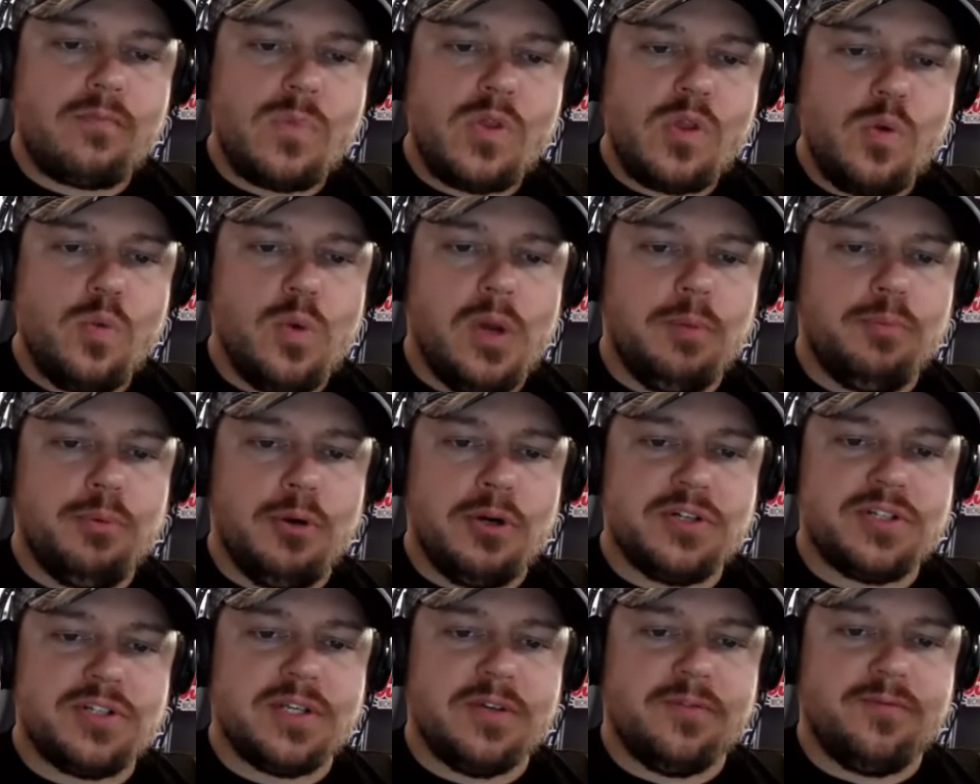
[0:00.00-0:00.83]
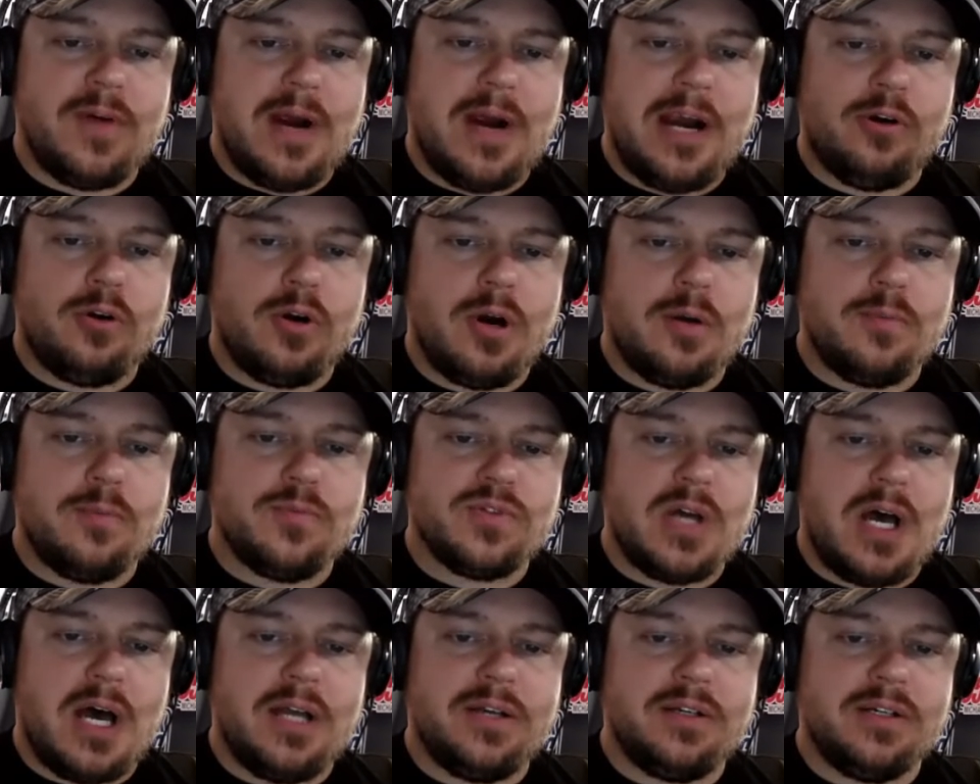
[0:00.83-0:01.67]
when purchasing
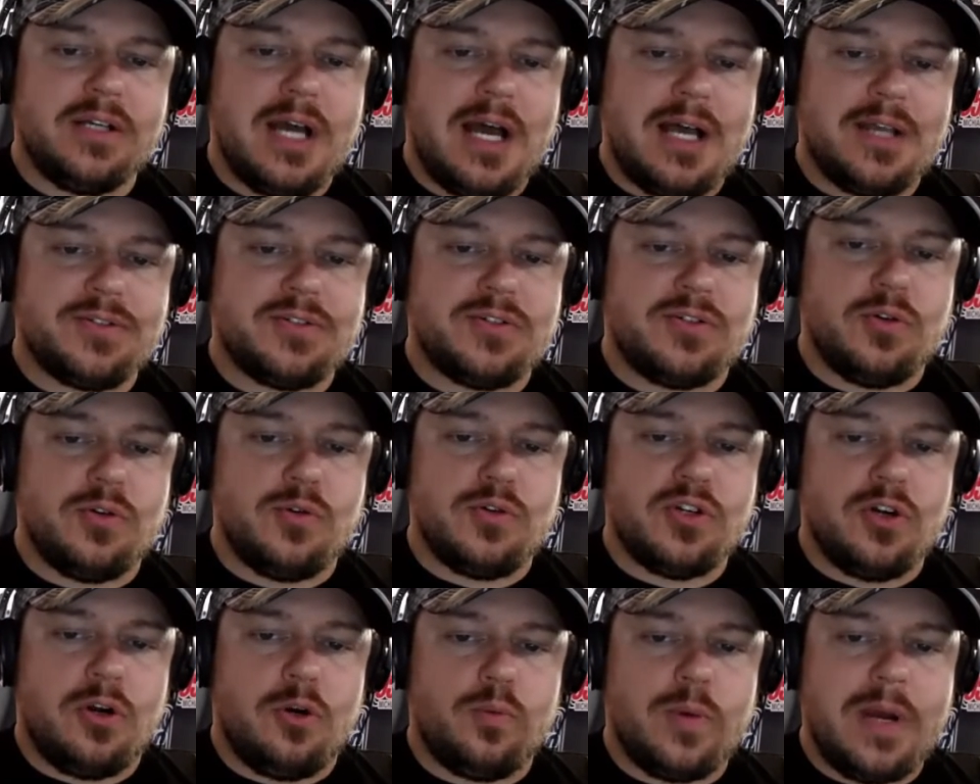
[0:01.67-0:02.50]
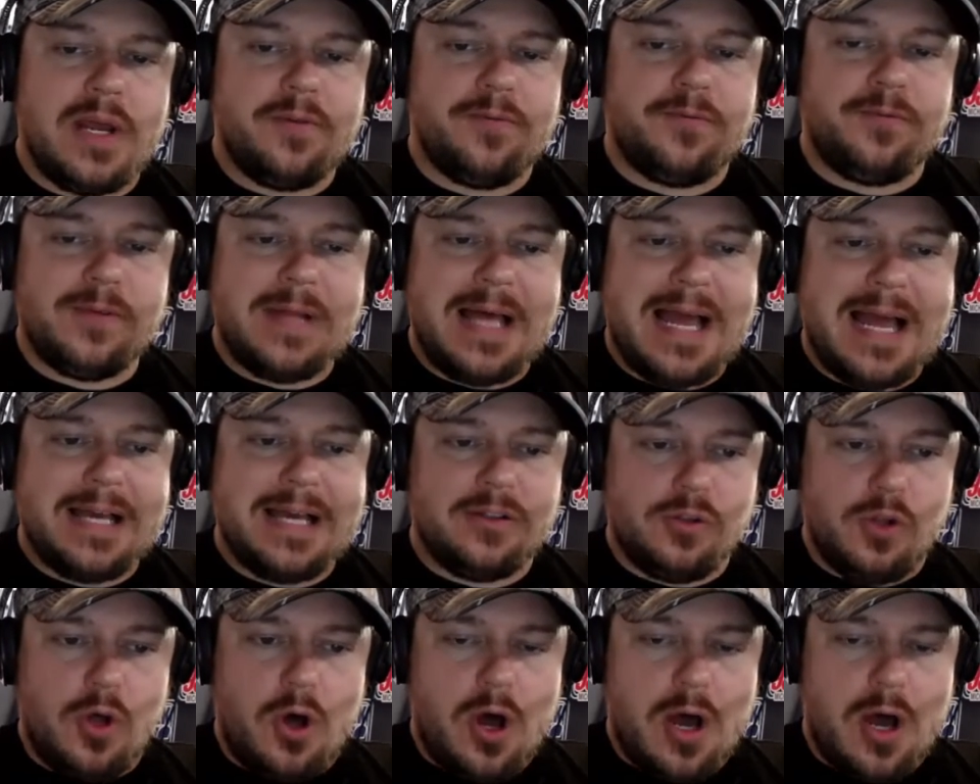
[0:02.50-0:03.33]
firearms, unconstitutional red flag
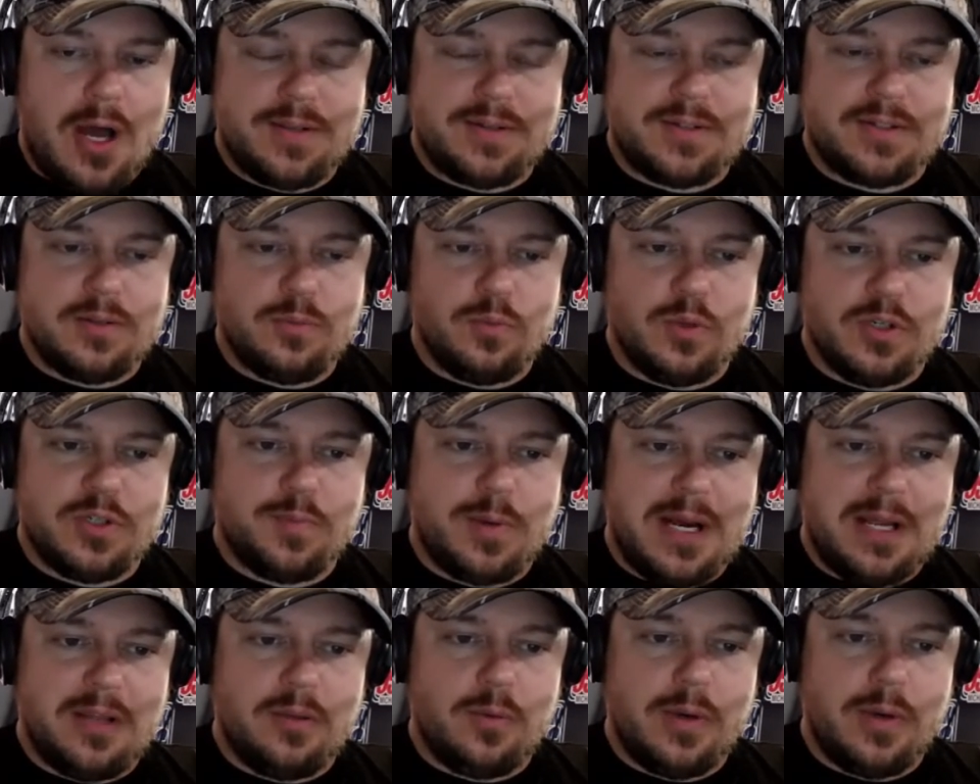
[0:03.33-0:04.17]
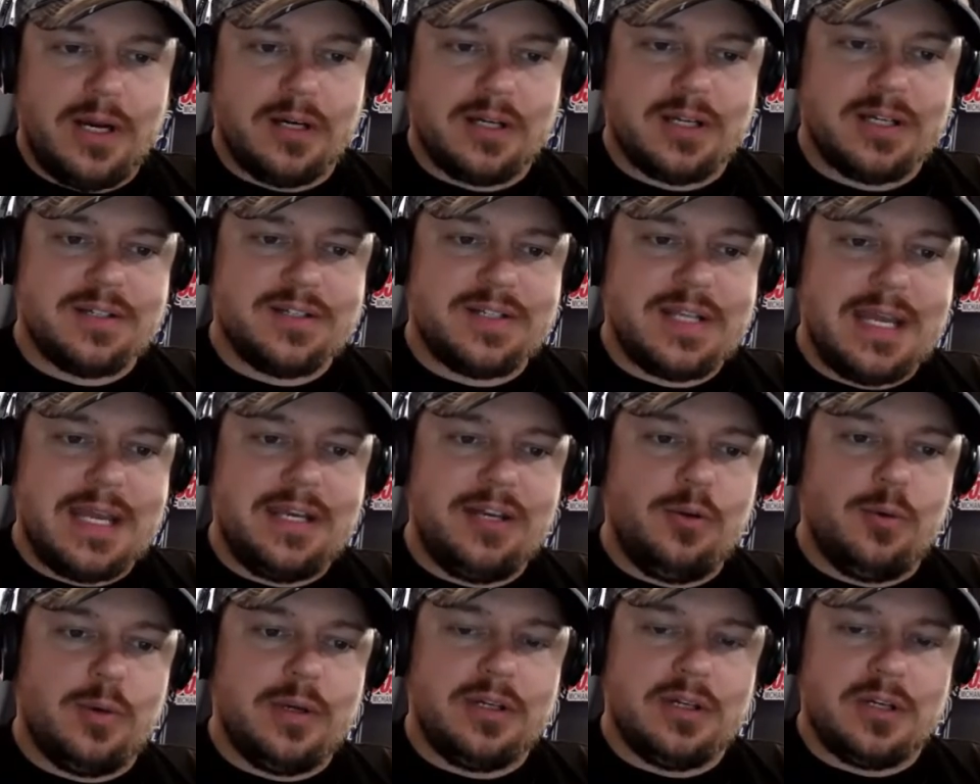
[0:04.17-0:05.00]
laws, which, by the way, are
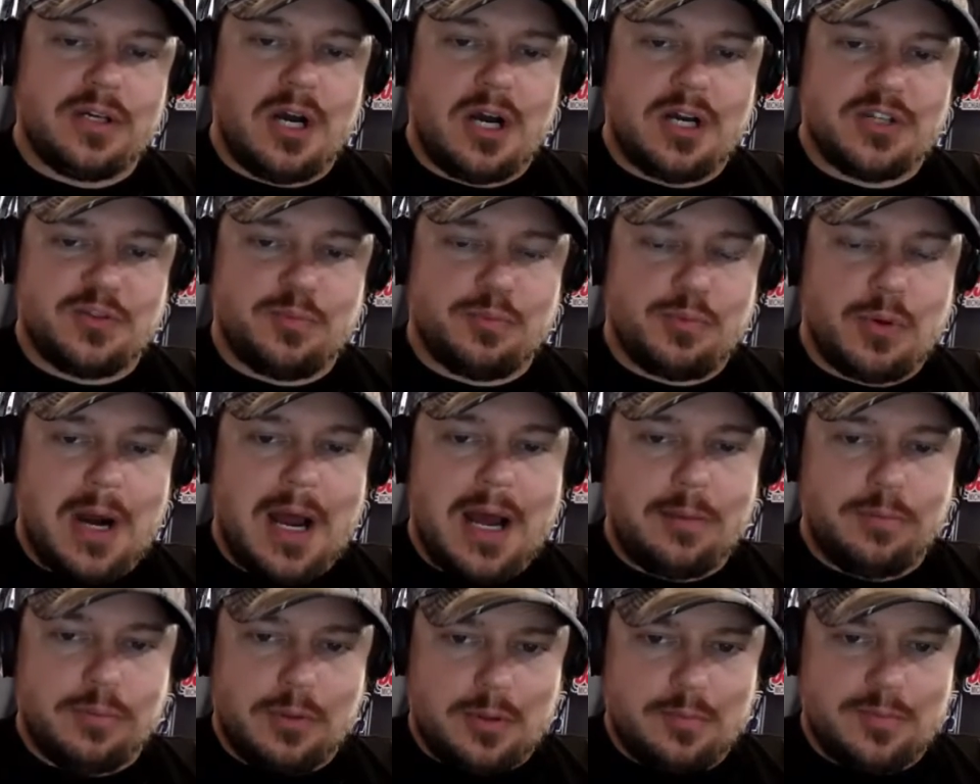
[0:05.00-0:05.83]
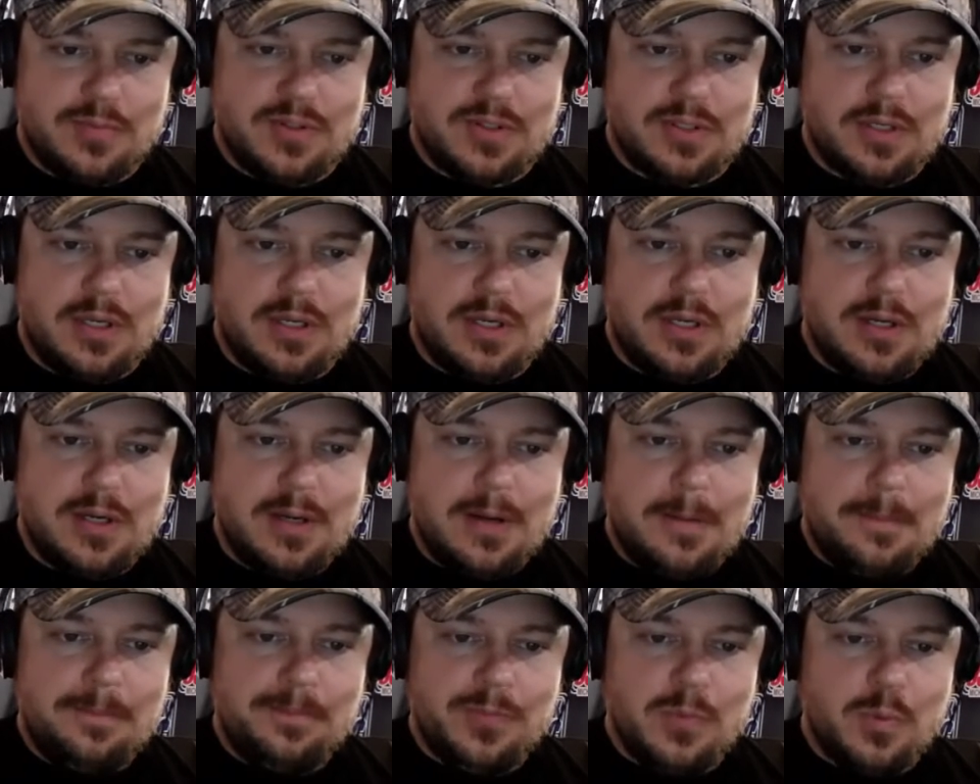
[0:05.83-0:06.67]
continuing to cause problems,
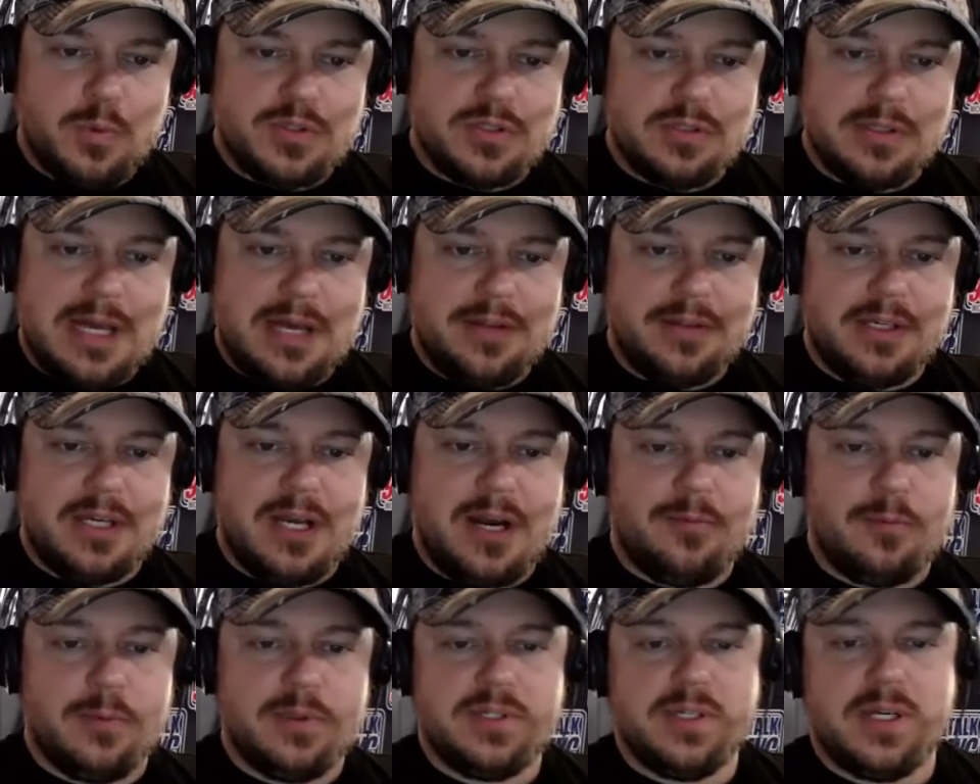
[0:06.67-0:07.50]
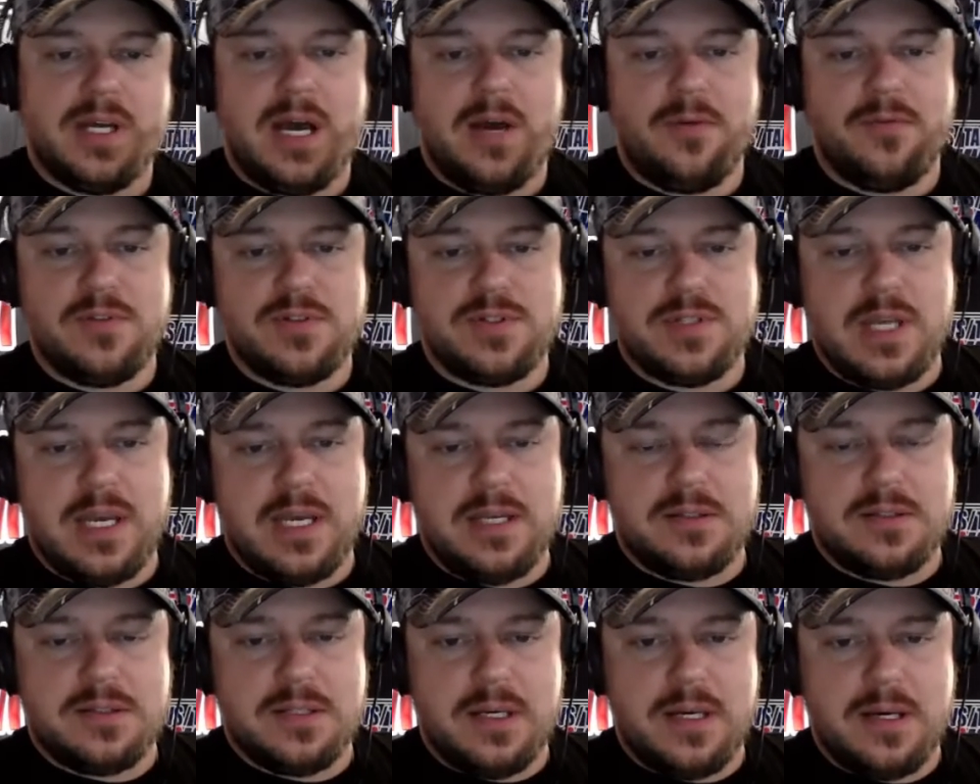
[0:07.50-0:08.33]
which allow the government to
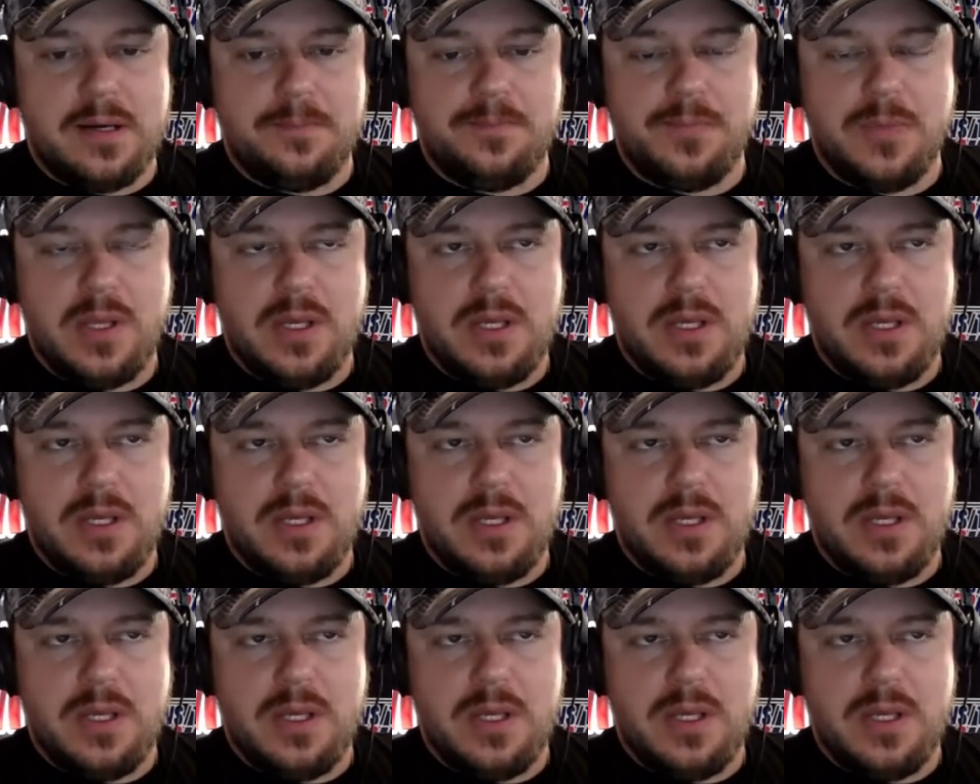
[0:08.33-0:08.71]
confiscate um,